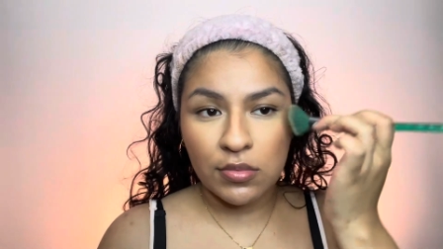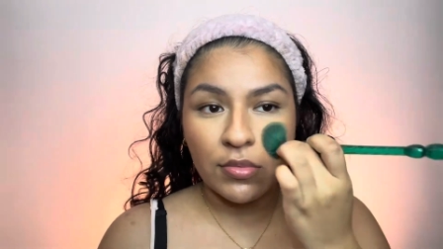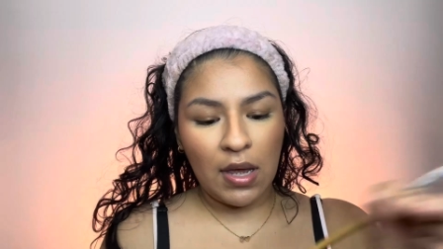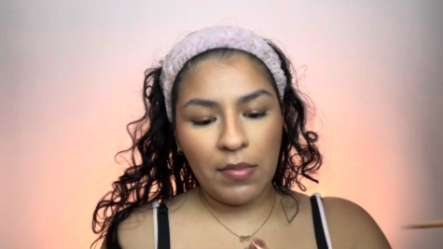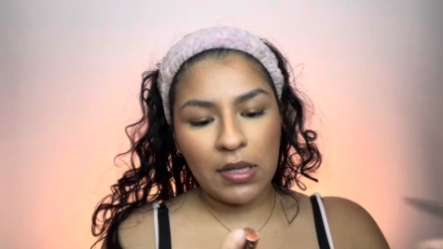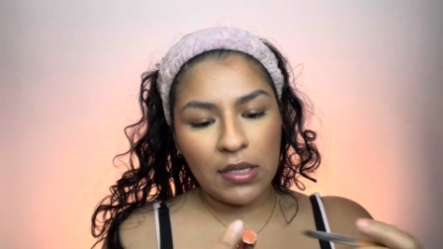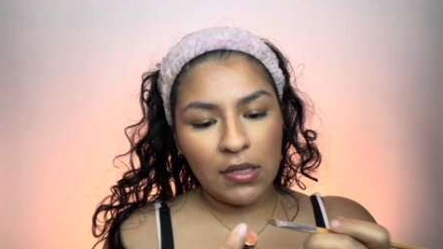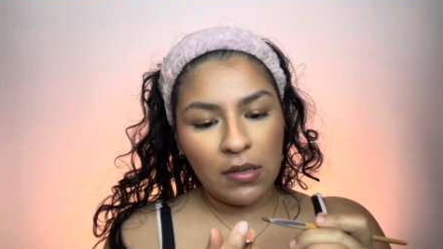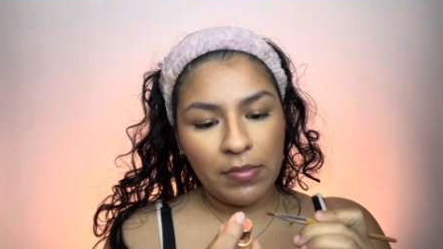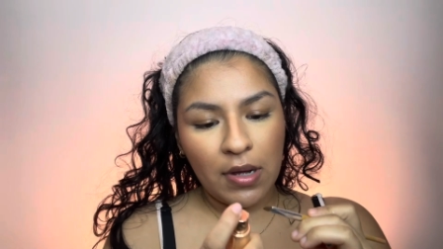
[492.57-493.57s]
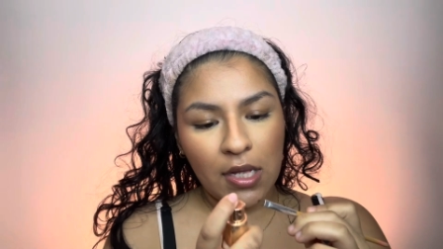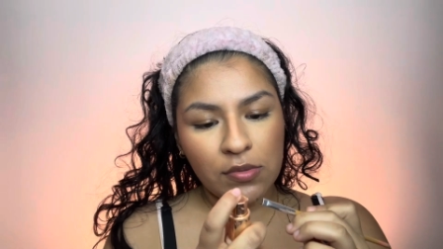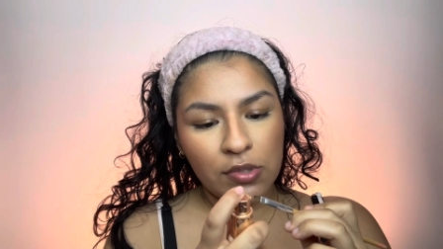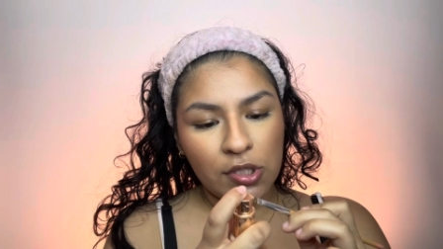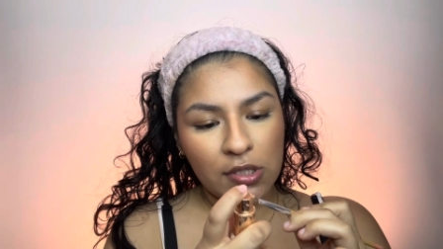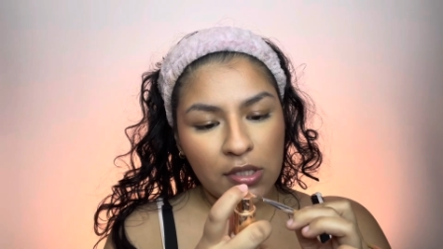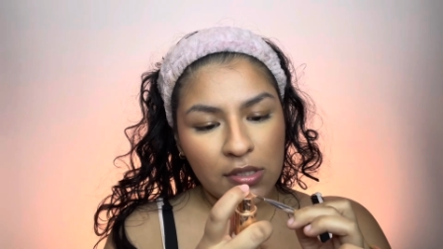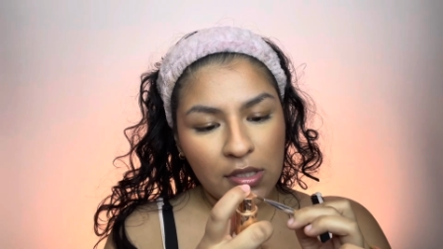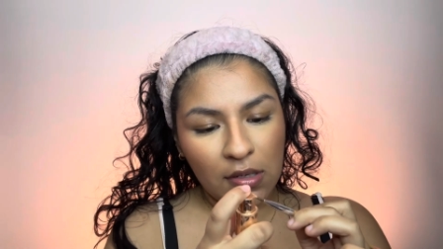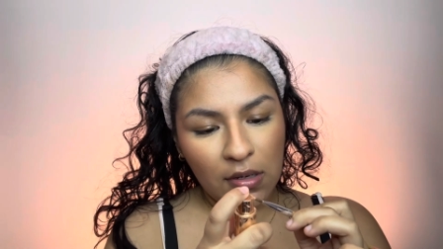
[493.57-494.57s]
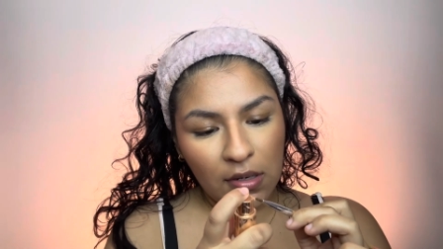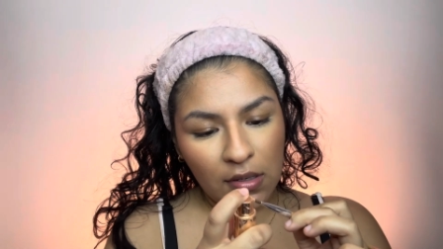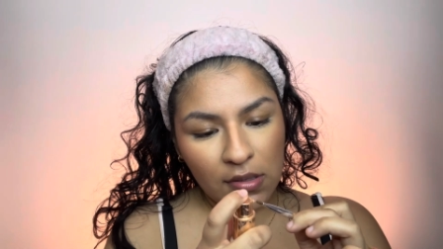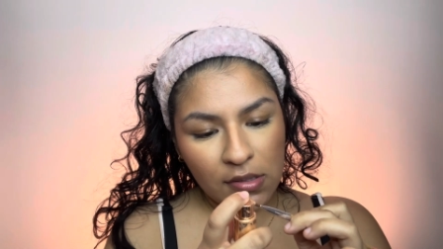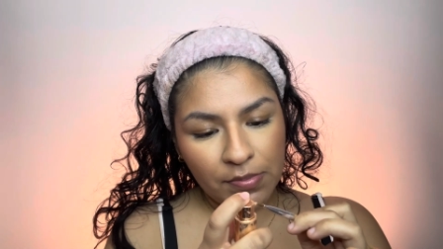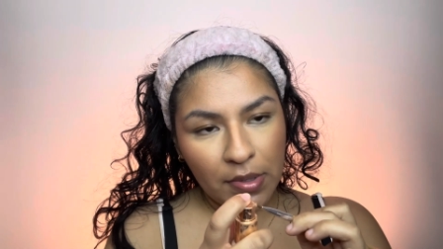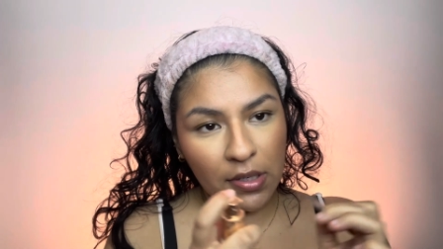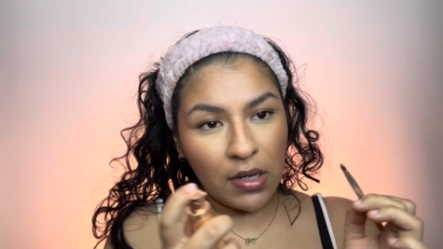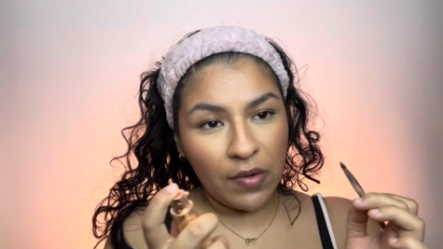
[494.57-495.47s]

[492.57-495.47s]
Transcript: I'm gonna clean the brows with just the tiniest bit of